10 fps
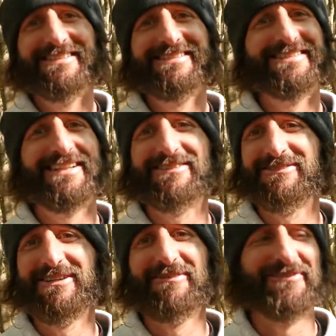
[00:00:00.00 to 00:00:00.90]
It's
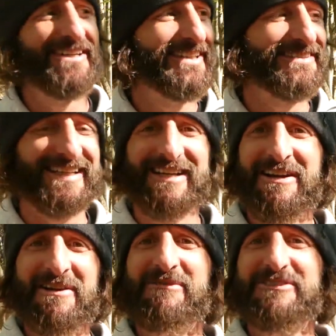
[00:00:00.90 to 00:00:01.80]
really funny. It's like
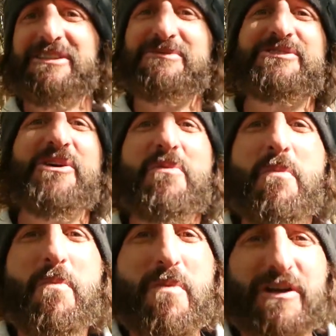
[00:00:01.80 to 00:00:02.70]
we sleep so
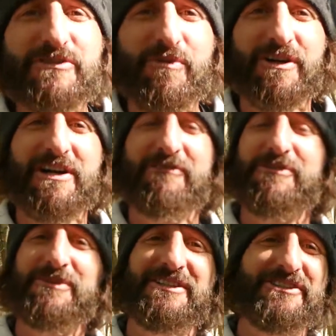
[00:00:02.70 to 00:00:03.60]
much more
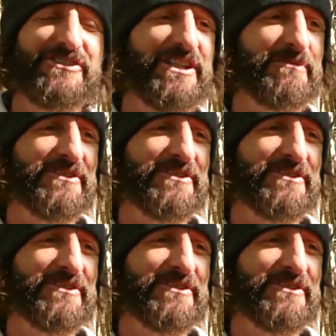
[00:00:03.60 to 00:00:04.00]
comfortably in the Jeep.